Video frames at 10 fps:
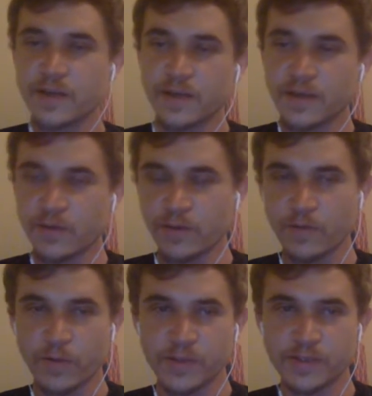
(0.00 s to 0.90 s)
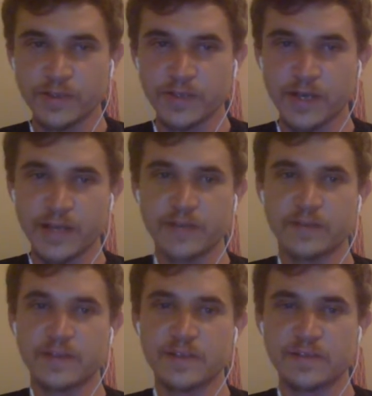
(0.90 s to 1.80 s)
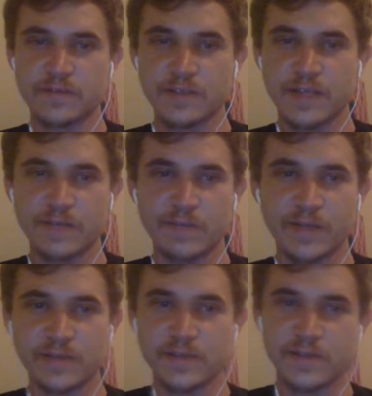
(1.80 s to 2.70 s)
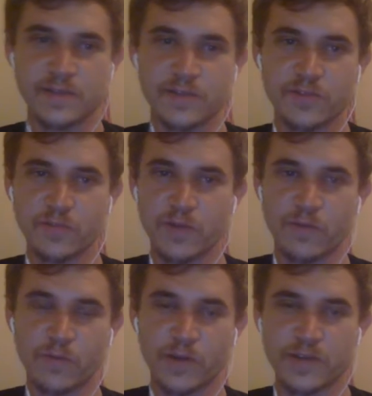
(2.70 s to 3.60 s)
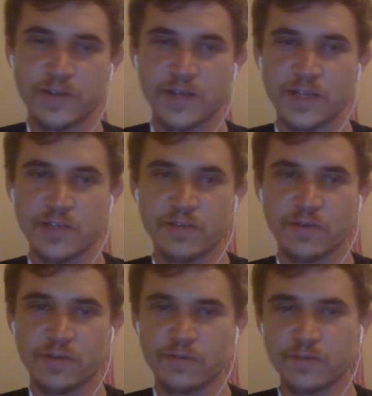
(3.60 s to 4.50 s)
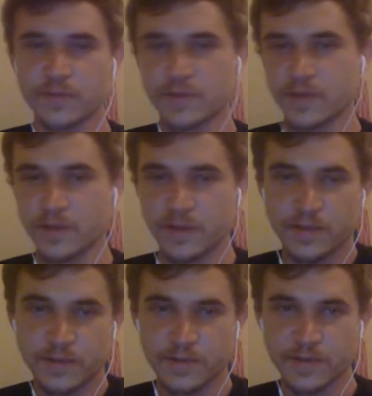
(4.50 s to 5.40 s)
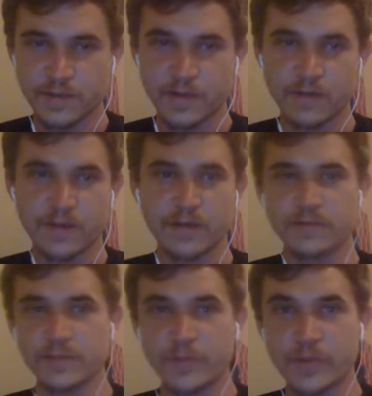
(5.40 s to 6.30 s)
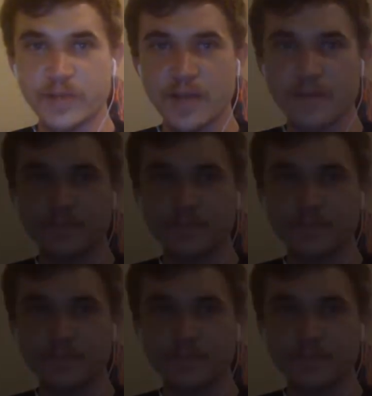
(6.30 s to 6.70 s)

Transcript: and whatever works during the night doesn't have to be consistent, just whatever works to get you through. So I don't support that.